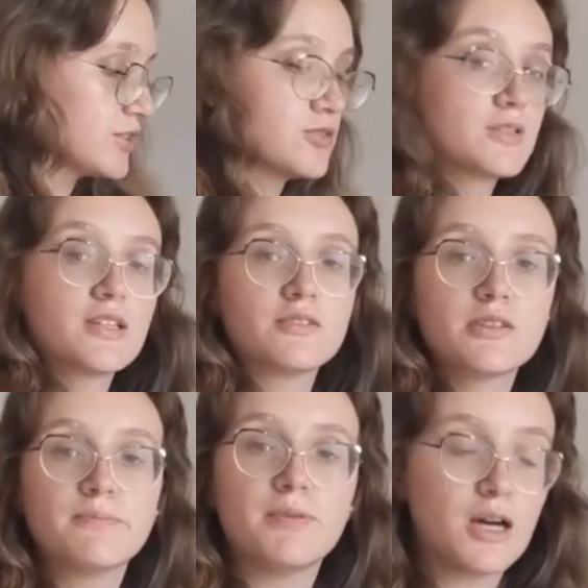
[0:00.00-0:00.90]
So here's
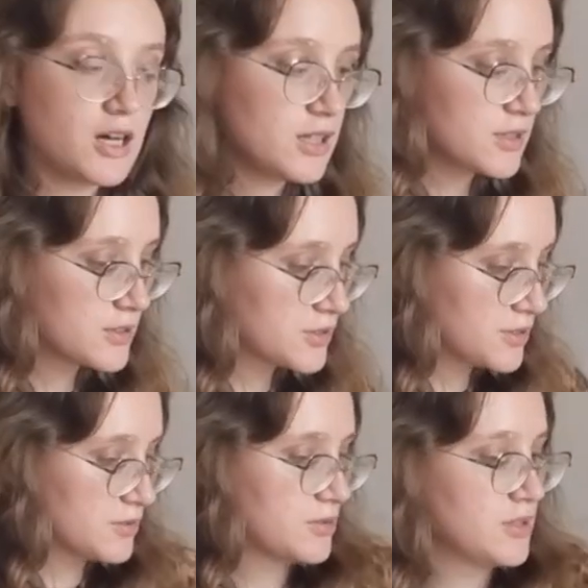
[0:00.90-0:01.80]
the
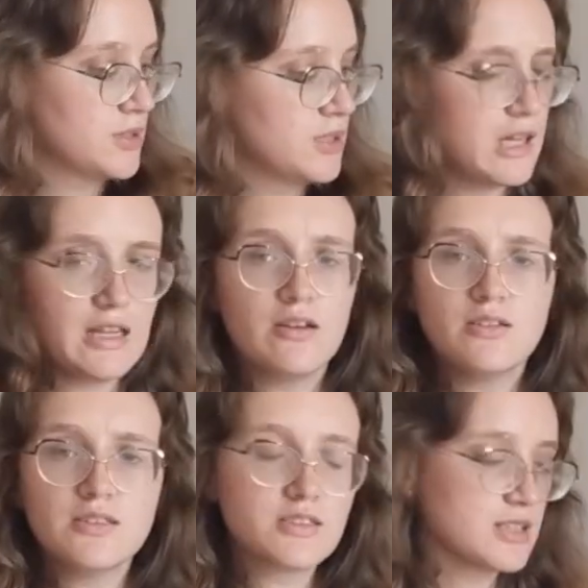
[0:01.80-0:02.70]
box. I
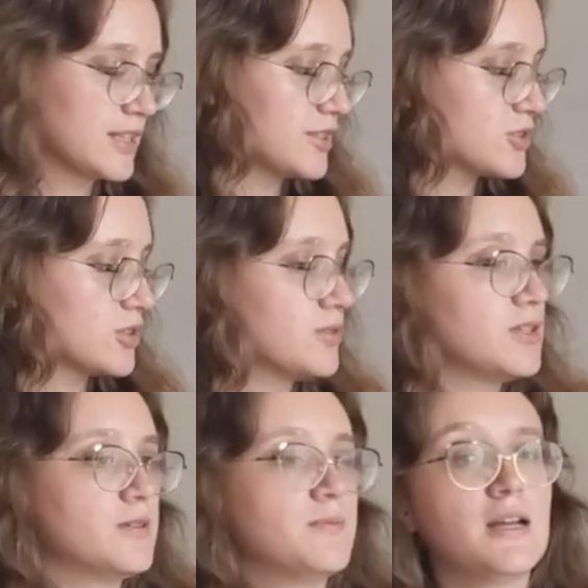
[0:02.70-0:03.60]

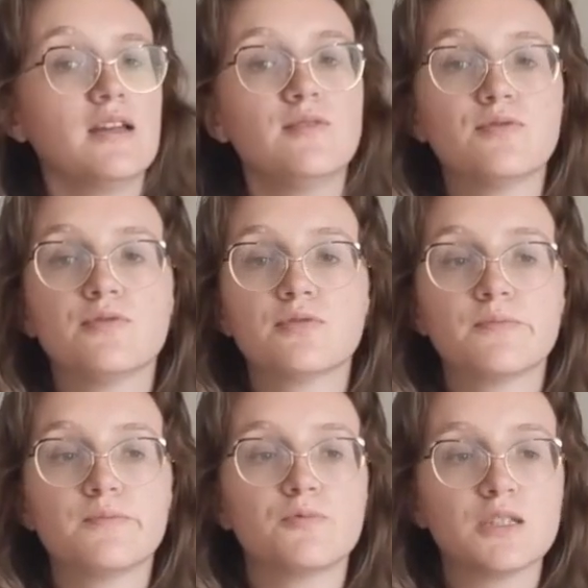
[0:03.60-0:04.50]
have
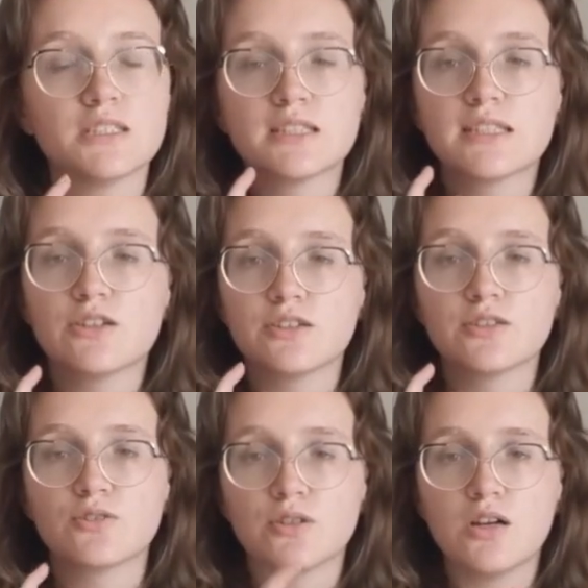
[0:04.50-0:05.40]
recently
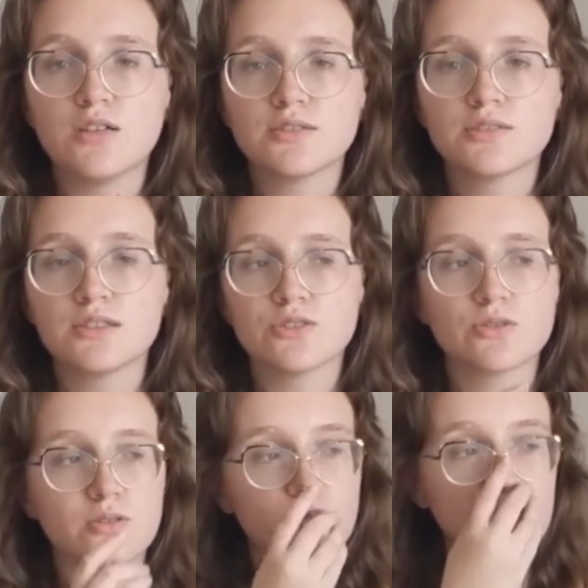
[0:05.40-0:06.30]
gotten grass
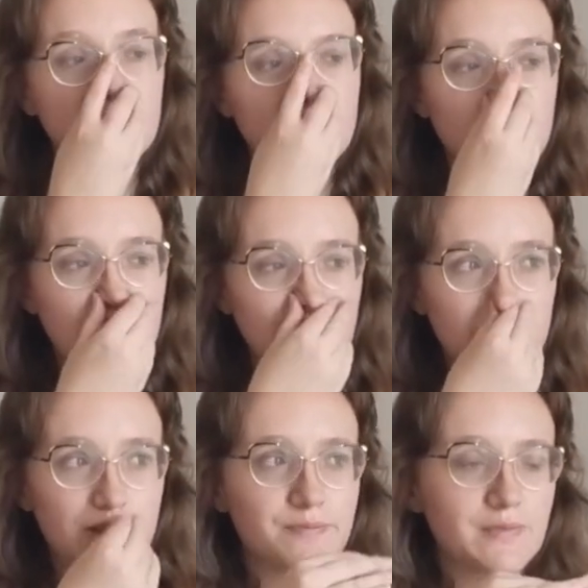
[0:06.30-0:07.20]
installed in my,
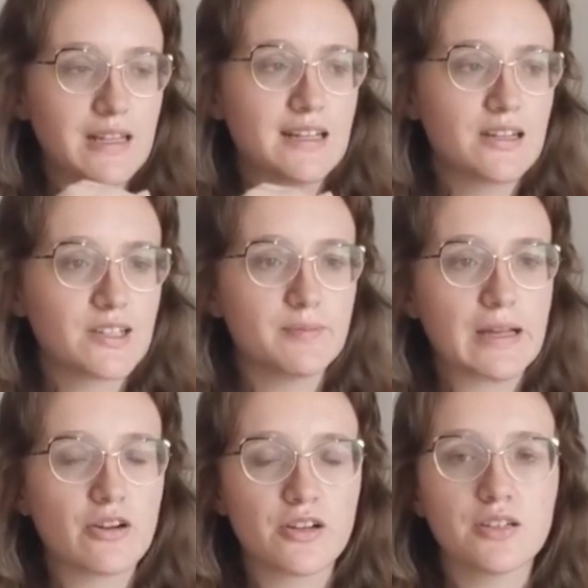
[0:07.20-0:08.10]
well, laid out in my
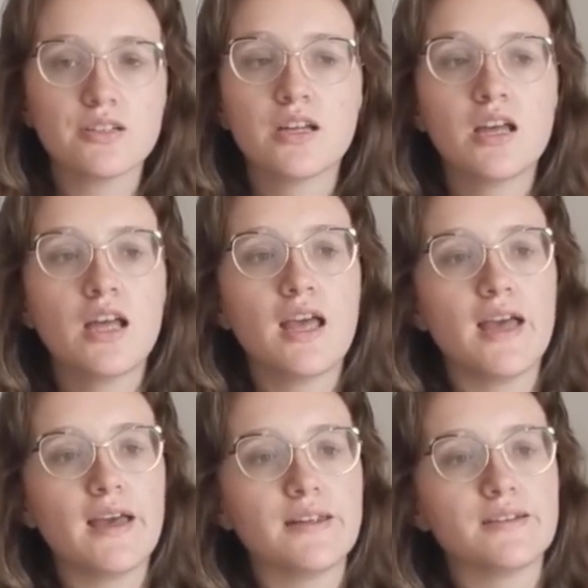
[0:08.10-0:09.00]
garden.
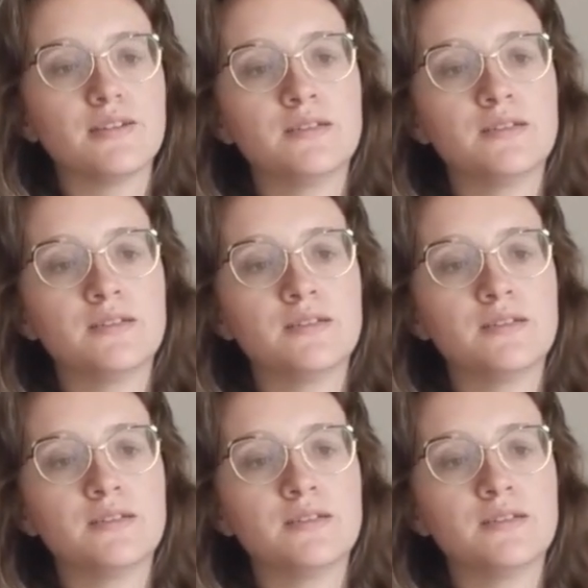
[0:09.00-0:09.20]
And